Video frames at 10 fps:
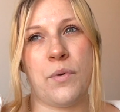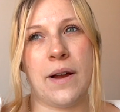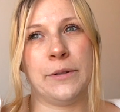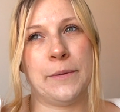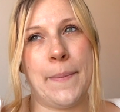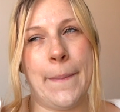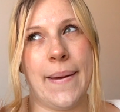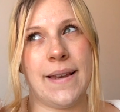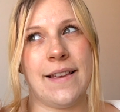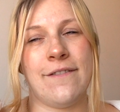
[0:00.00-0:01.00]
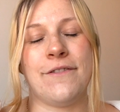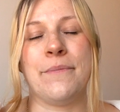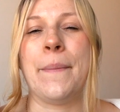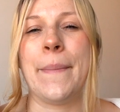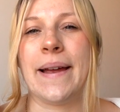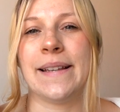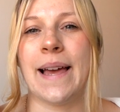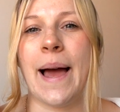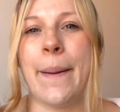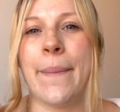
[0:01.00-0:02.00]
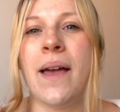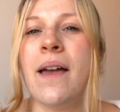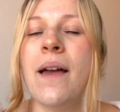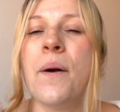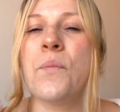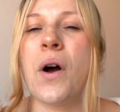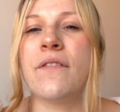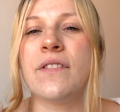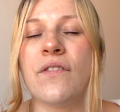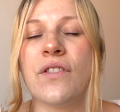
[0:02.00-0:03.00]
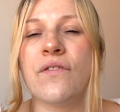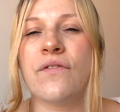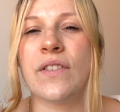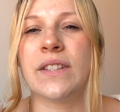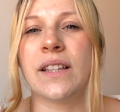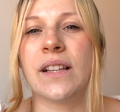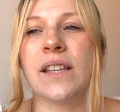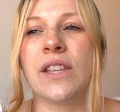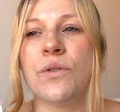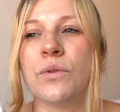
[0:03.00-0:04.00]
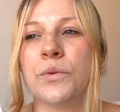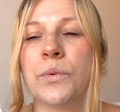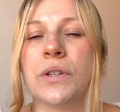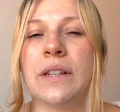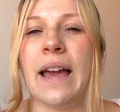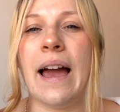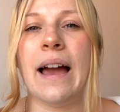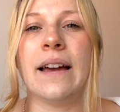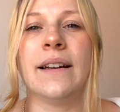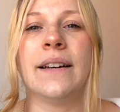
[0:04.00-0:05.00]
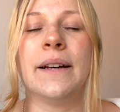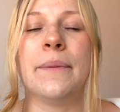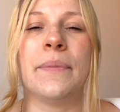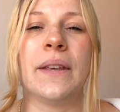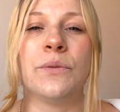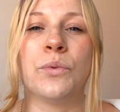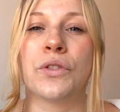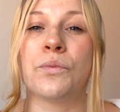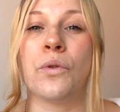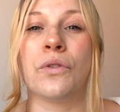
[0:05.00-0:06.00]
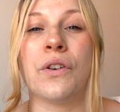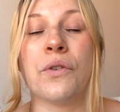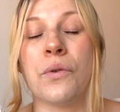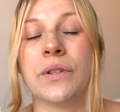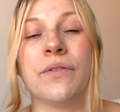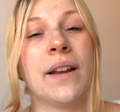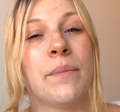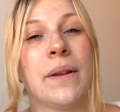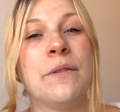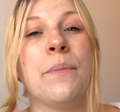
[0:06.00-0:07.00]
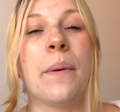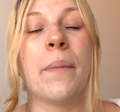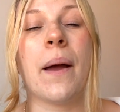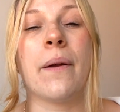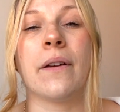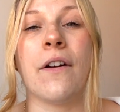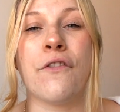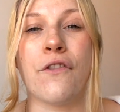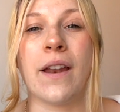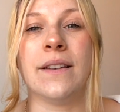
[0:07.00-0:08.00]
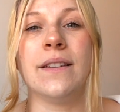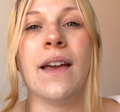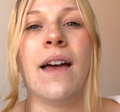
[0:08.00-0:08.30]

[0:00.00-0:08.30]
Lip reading: browsed many of them in my time, but I've never physically used one yet. This was one that was recommended me by a friend,